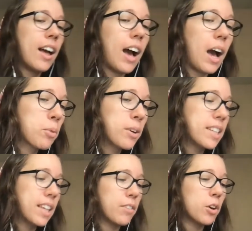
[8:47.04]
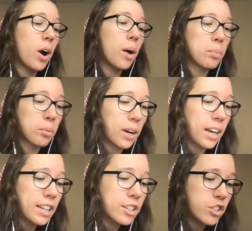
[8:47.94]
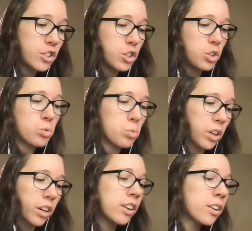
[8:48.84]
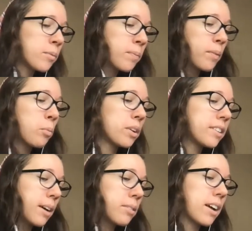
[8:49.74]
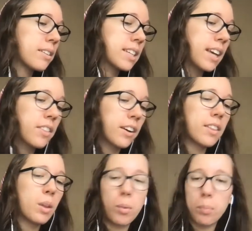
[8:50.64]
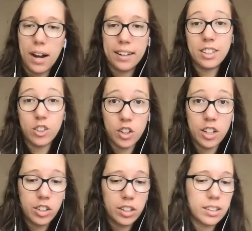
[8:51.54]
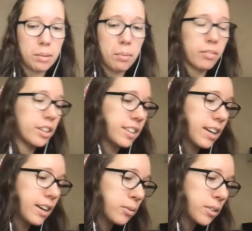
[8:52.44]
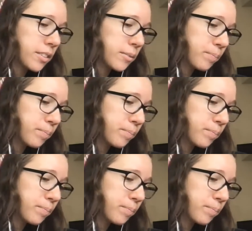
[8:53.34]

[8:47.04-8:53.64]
I'm going to give you a brand new word. We'll sound it out together and then we'll practice changing some of our sounds.